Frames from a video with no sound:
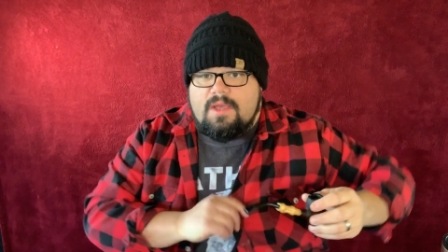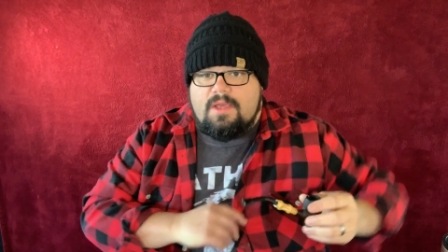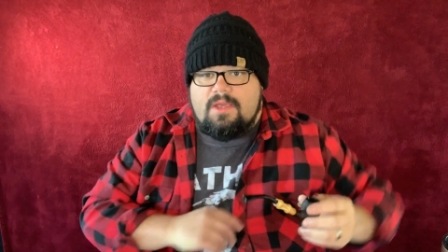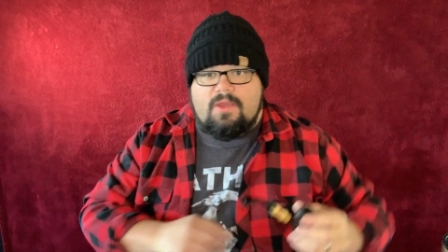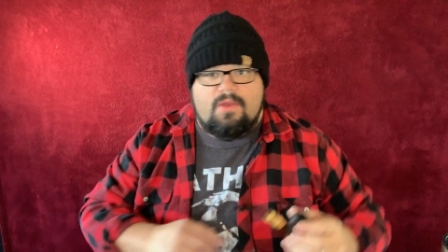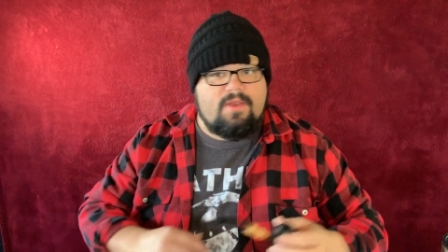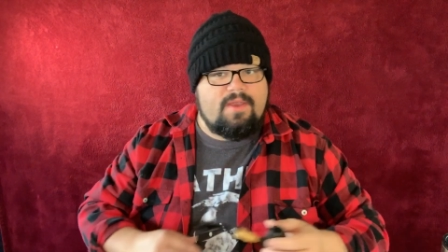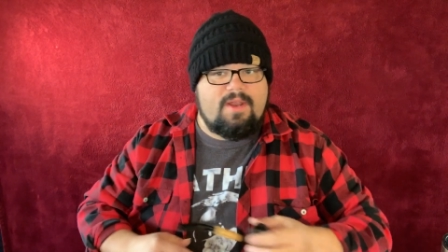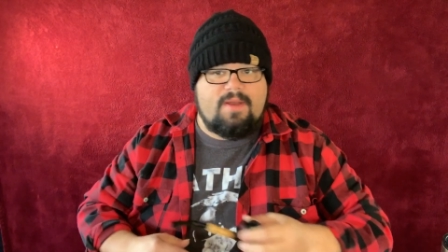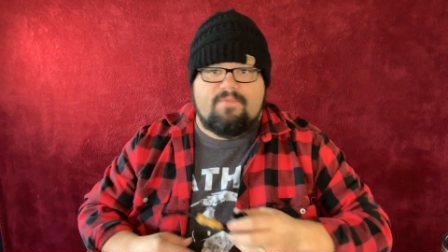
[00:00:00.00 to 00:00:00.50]

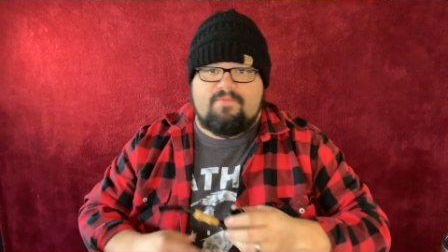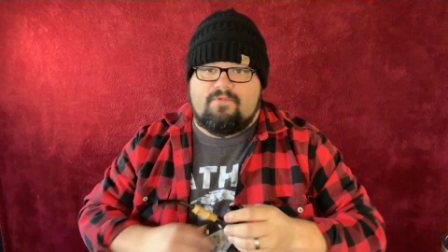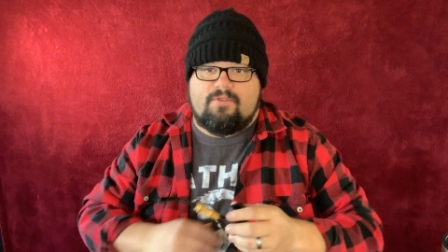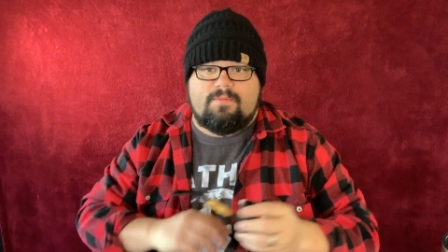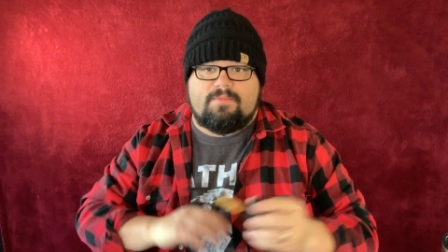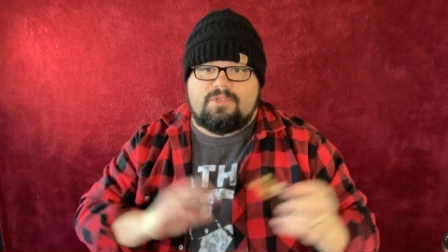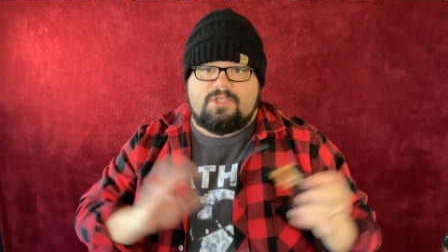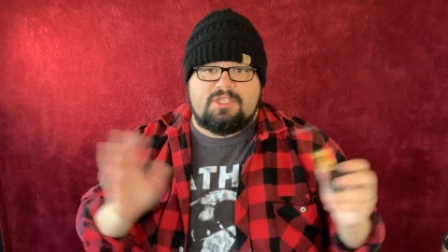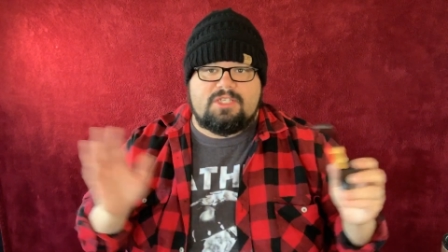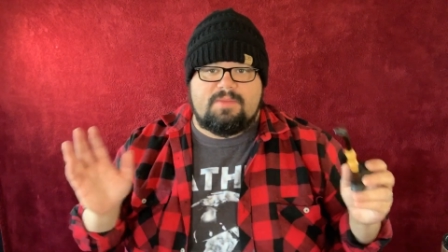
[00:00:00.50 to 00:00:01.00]
You can get it
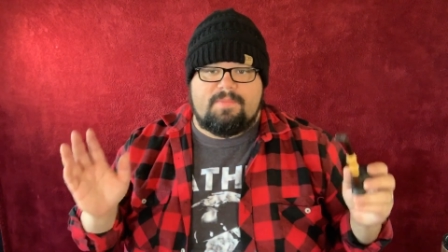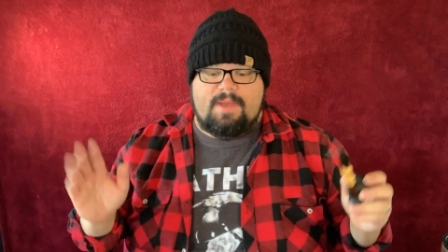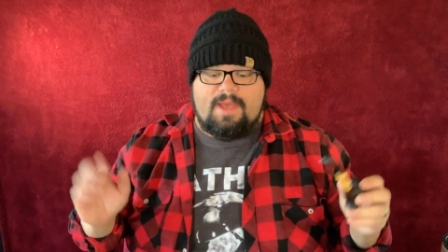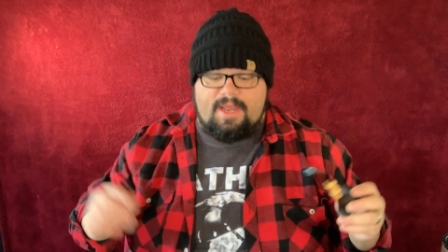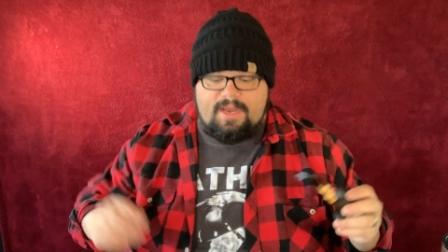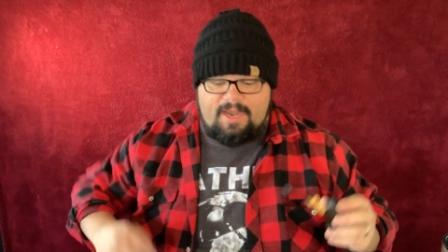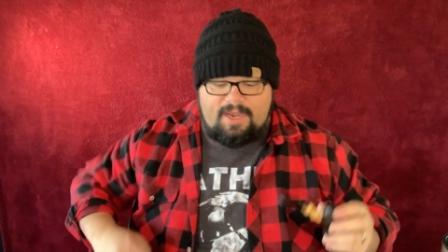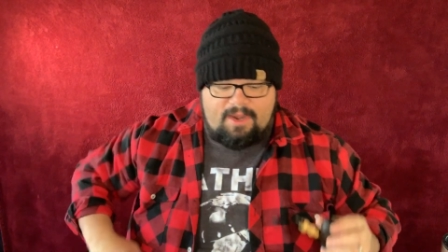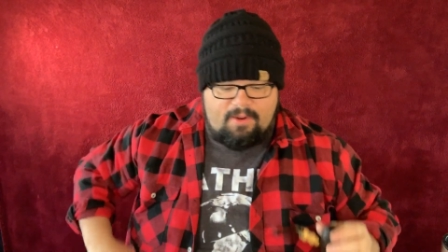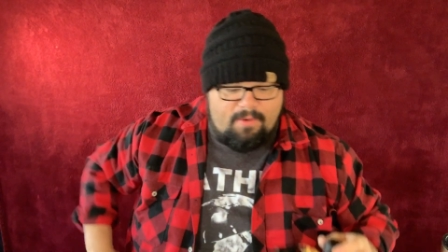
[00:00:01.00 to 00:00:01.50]
from just
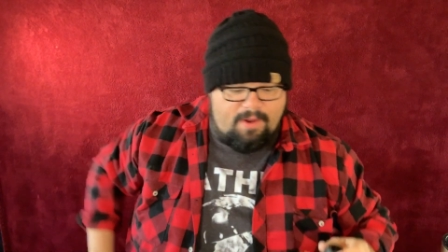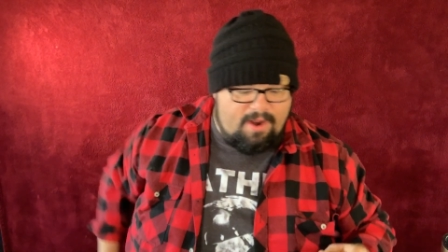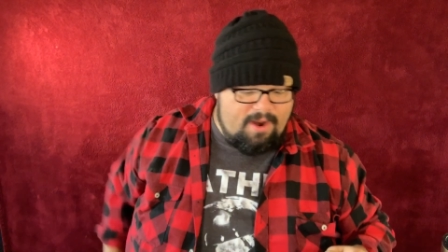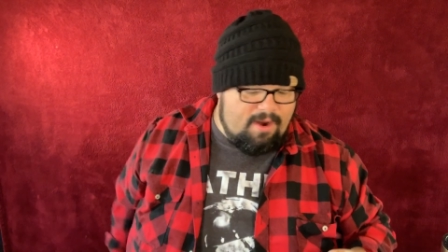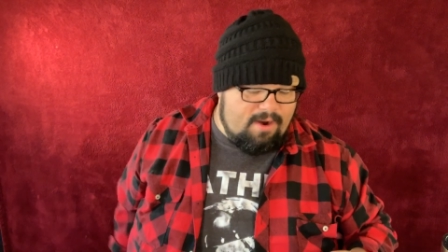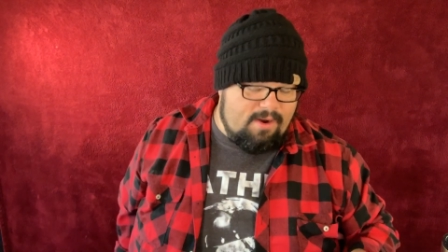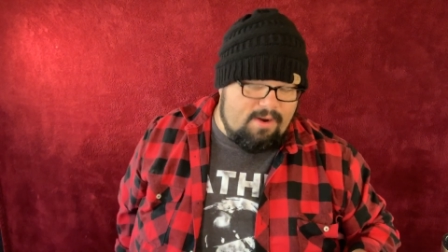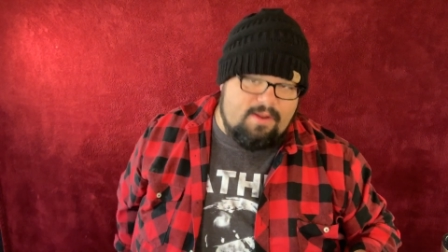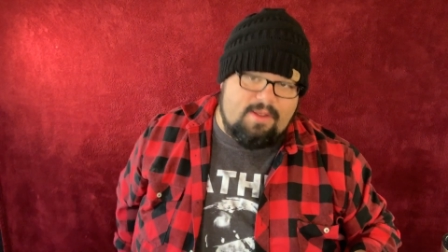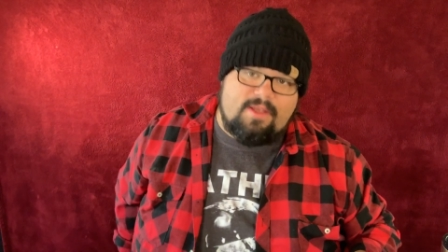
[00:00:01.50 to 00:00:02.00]
about
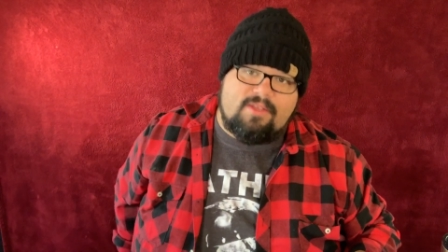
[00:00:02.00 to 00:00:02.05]
anywhere.